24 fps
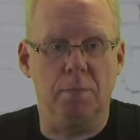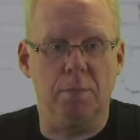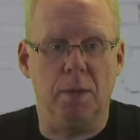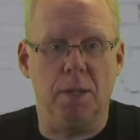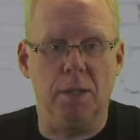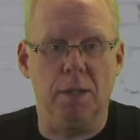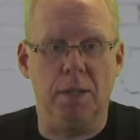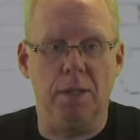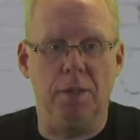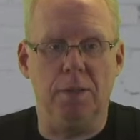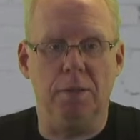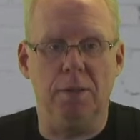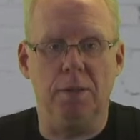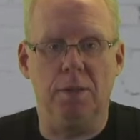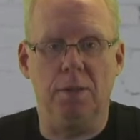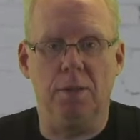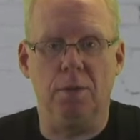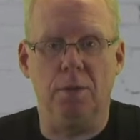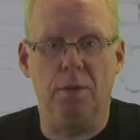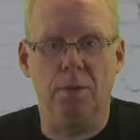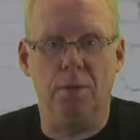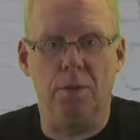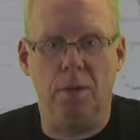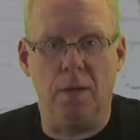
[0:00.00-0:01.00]
Monday
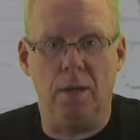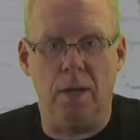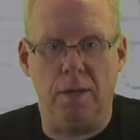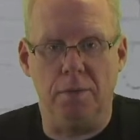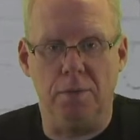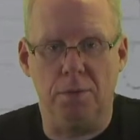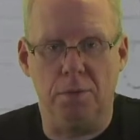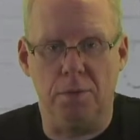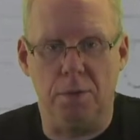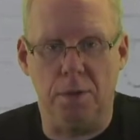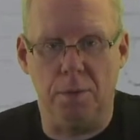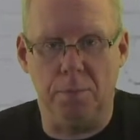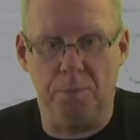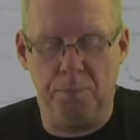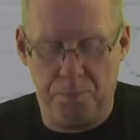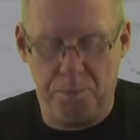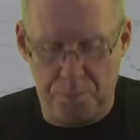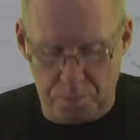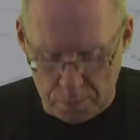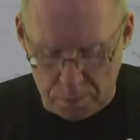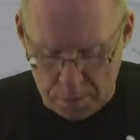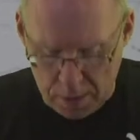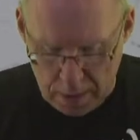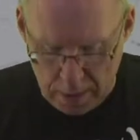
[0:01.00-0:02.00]
to live stream.
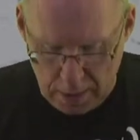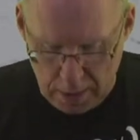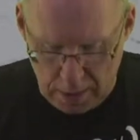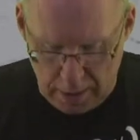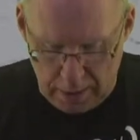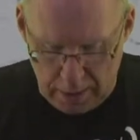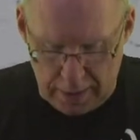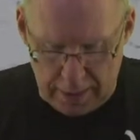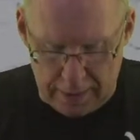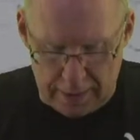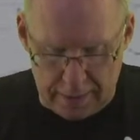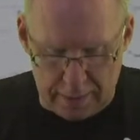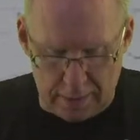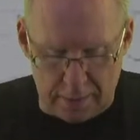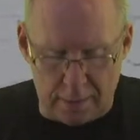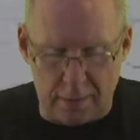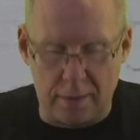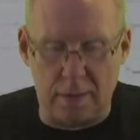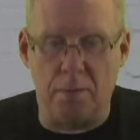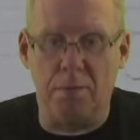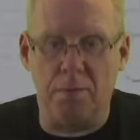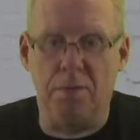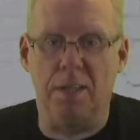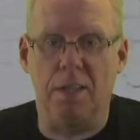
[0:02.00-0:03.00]
And
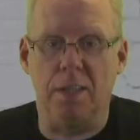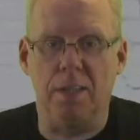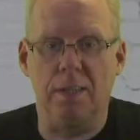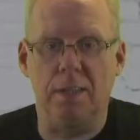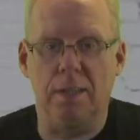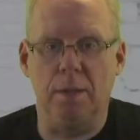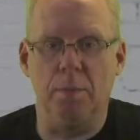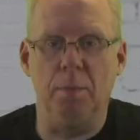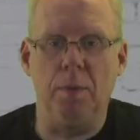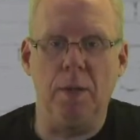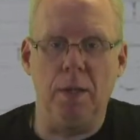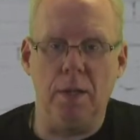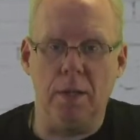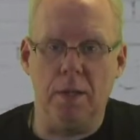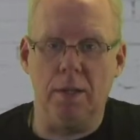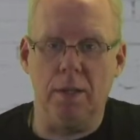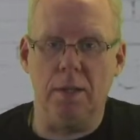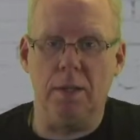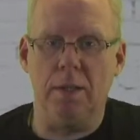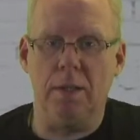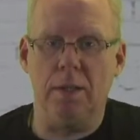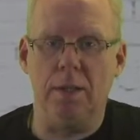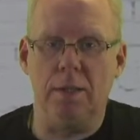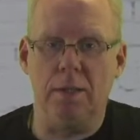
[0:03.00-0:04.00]
something similar
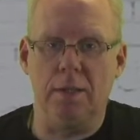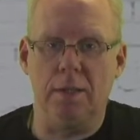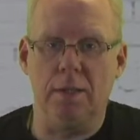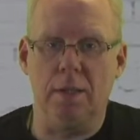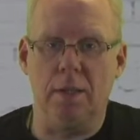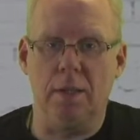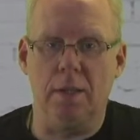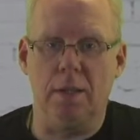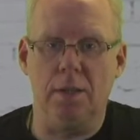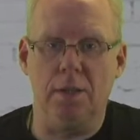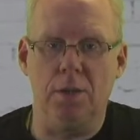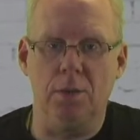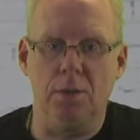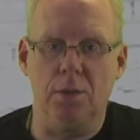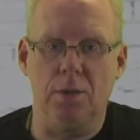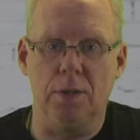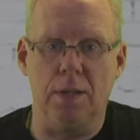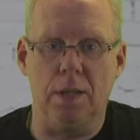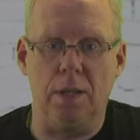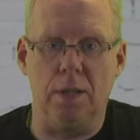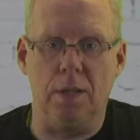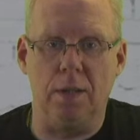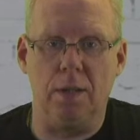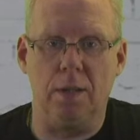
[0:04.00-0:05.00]
is
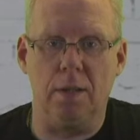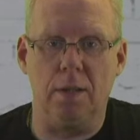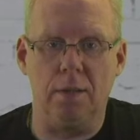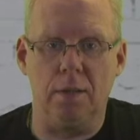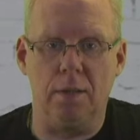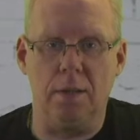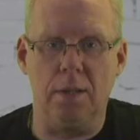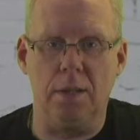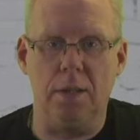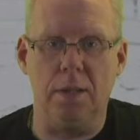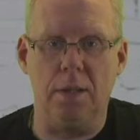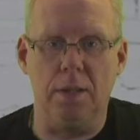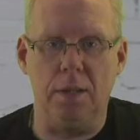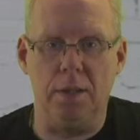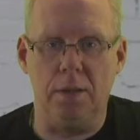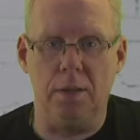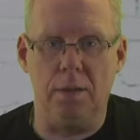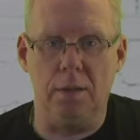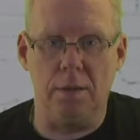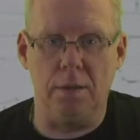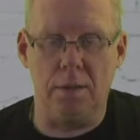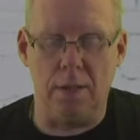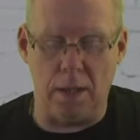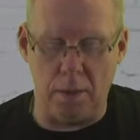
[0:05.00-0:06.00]
using the
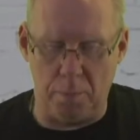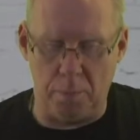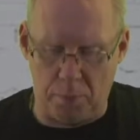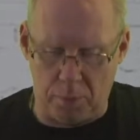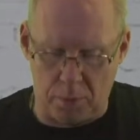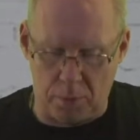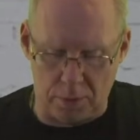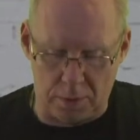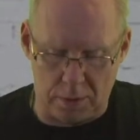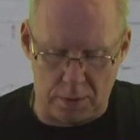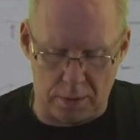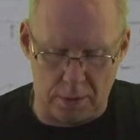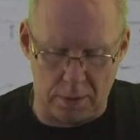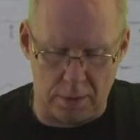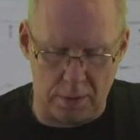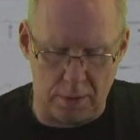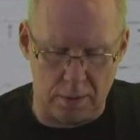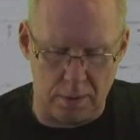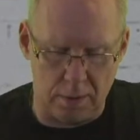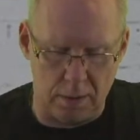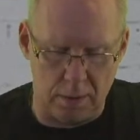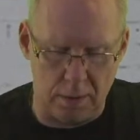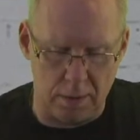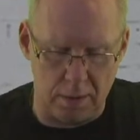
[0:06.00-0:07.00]
teleporter
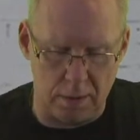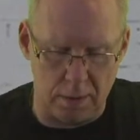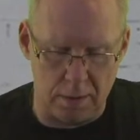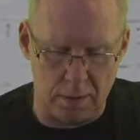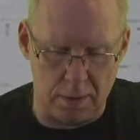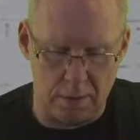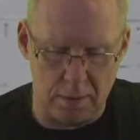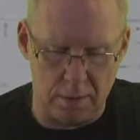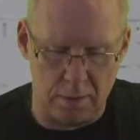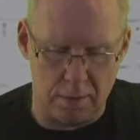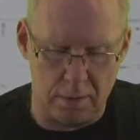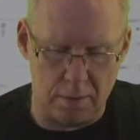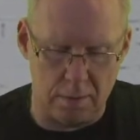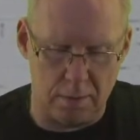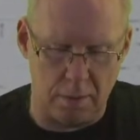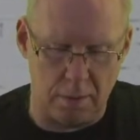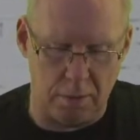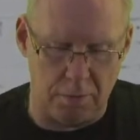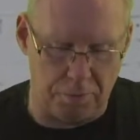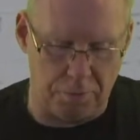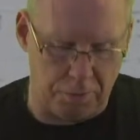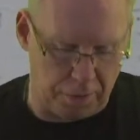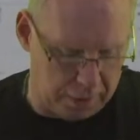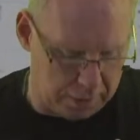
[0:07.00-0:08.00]

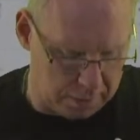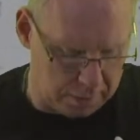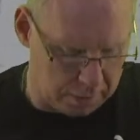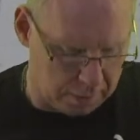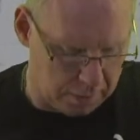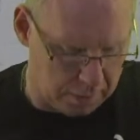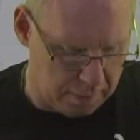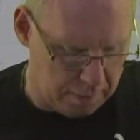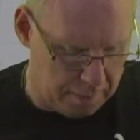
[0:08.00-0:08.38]
effect,